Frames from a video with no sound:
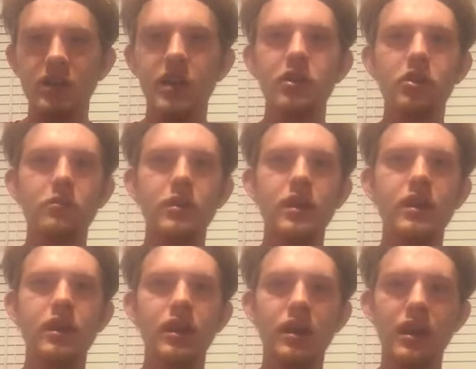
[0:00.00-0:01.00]
Kenny
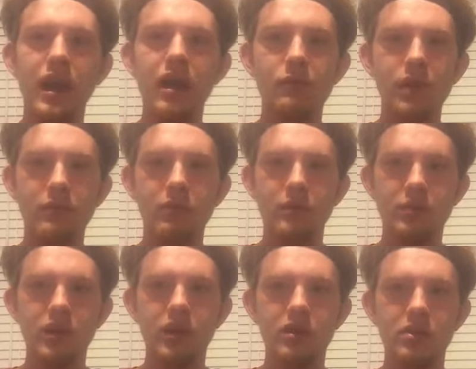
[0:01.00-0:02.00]
Omega and Adam Hangman
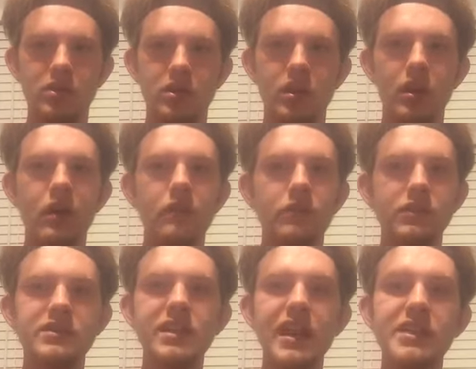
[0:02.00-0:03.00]
Page for the
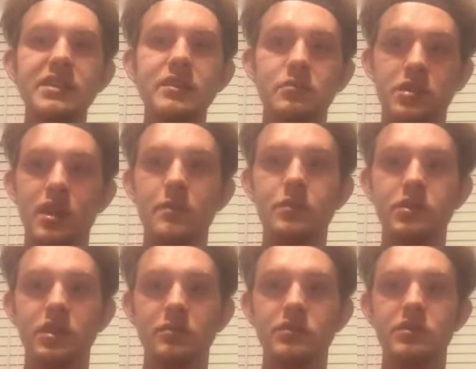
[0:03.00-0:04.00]
tag team
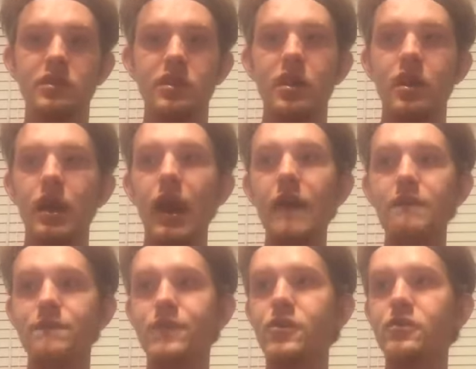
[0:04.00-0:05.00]
championships. At
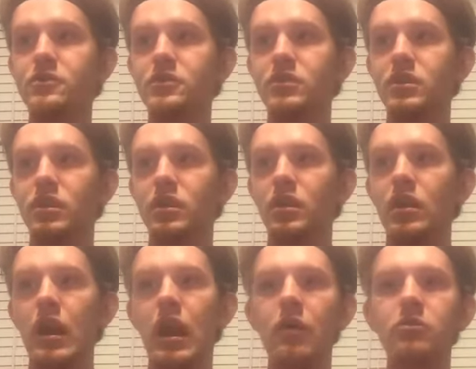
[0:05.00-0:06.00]
first,
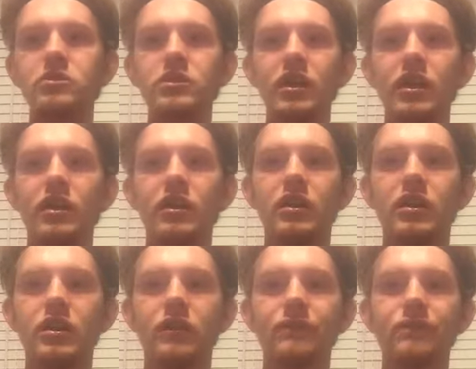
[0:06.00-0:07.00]
I was like,
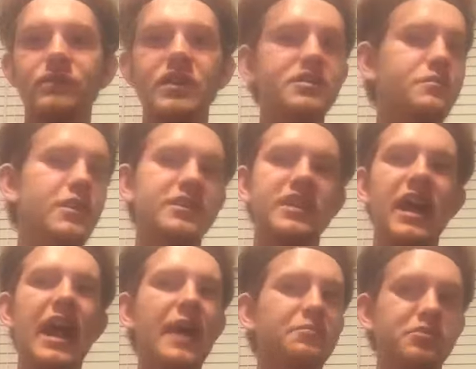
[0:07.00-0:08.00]
this makes
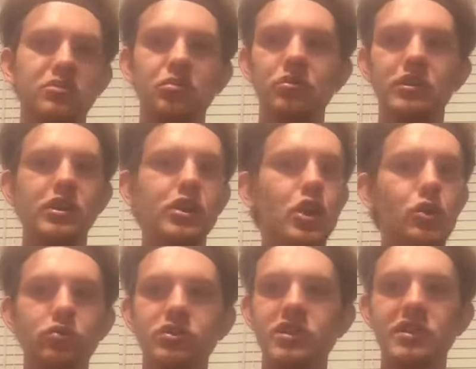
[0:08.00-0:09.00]
absolutely
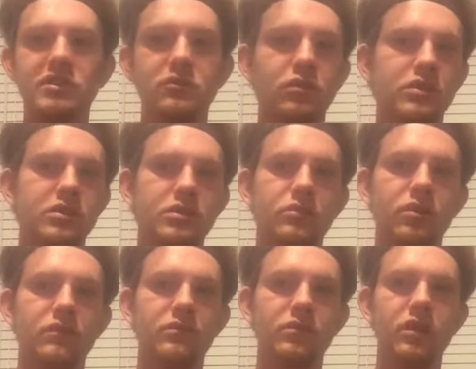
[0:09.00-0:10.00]
no sense
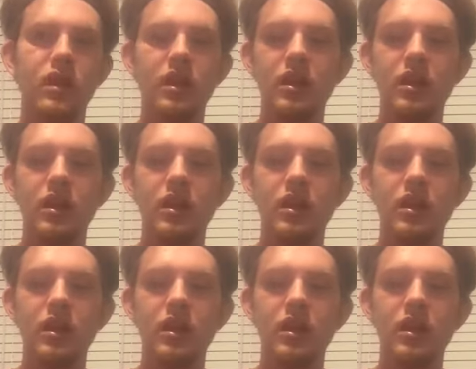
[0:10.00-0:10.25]
whatsoever.